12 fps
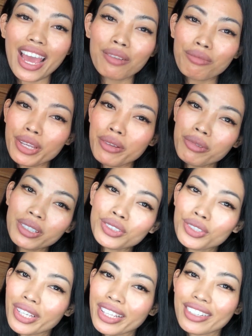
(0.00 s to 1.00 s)
and we will
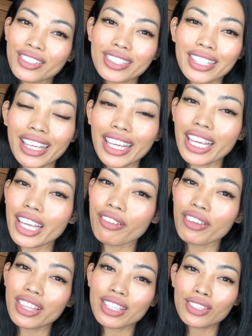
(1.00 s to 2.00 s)
together see if
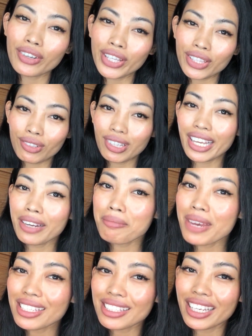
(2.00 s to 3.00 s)
it is going to lighten
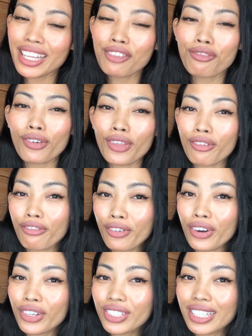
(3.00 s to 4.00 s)
my skin for the
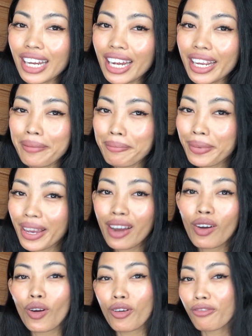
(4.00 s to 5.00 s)
first time
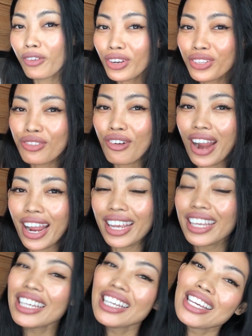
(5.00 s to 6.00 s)
or first
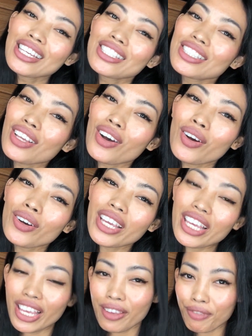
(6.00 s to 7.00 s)
try. So
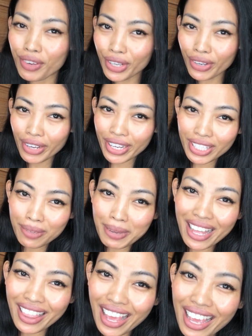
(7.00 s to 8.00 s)
if you're curious
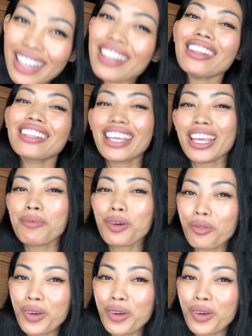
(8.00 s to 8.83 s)
about that, keep on